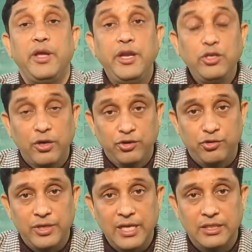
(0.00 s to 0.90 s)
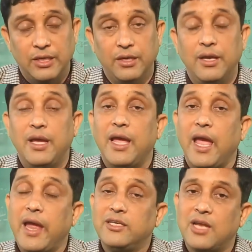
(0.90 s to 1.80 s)
indoctrination.
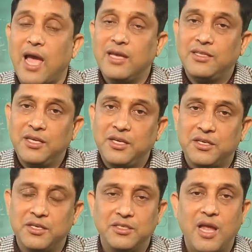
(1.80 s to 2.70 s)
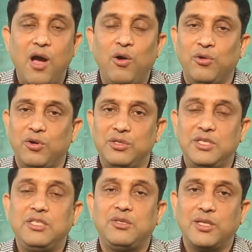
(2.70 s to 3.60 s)
And I think now
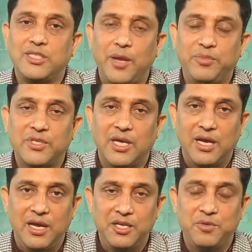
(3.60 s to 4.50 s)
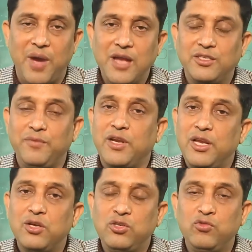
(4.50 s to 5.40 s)
this concept, it might have
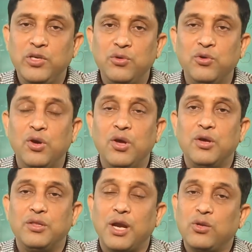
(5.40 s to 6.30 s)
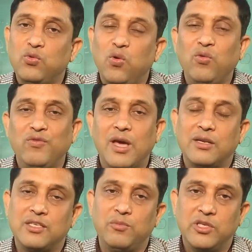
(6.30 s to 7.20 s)
clear to you that though we are
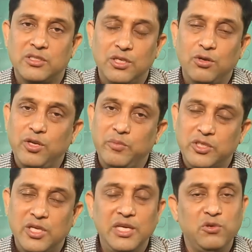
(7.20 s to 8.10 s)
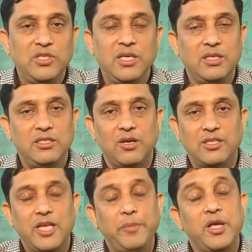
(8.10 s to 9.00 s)
synonymously using this
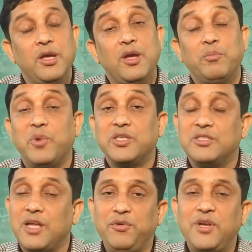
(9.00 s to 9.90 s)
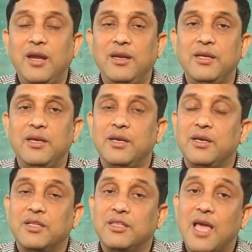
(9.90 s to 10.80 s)
concept, but definitely
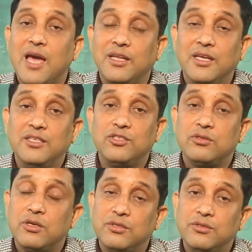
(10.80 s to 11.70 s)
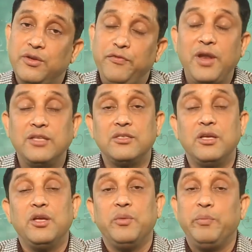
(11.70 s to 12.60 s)
there is certain difference
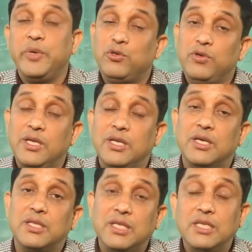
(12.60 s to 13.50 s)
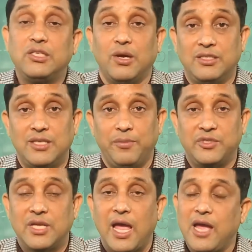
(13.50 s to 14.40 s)
between these
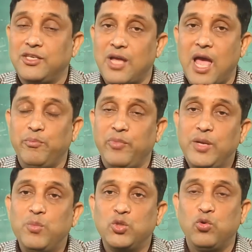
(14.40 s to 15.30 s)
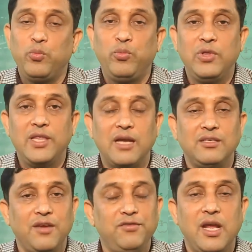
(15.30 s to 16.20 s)
concepts, and I am very much hopeful
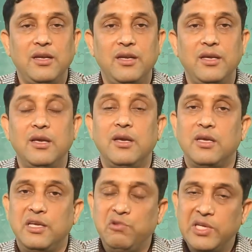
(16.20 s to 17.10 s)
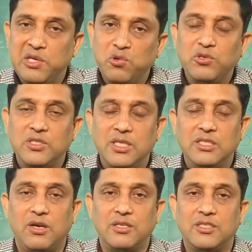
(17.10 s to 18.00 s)
that definitely you will use
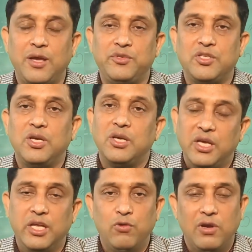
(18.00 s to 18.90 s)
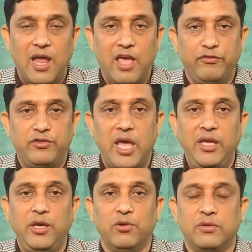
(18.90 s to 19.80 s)
this concept in your life.
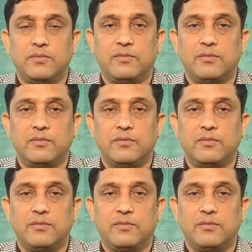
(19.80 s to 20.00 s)
Thank you.